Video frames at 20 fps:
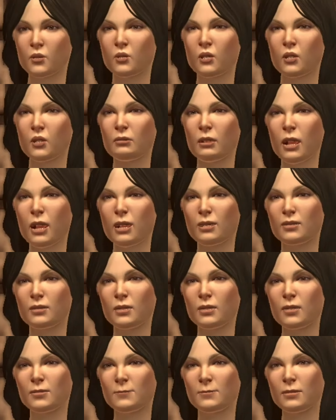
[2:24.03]
Would I
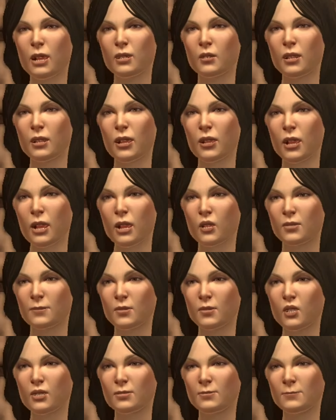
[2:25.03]
stick my neck
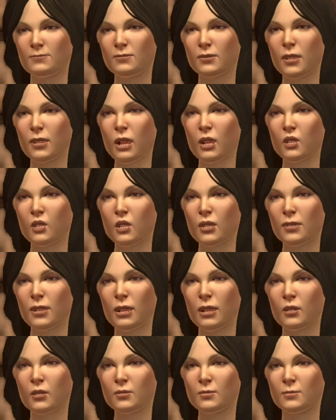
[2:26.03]
out for some purveyor of
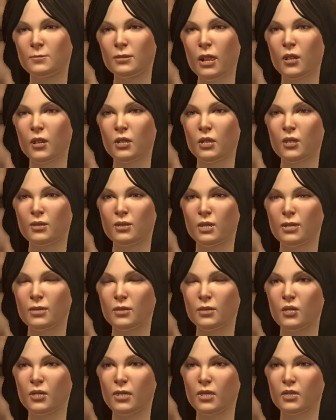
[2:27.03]
hensbane and
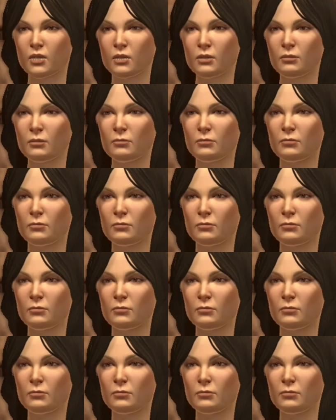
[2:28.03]
leeches?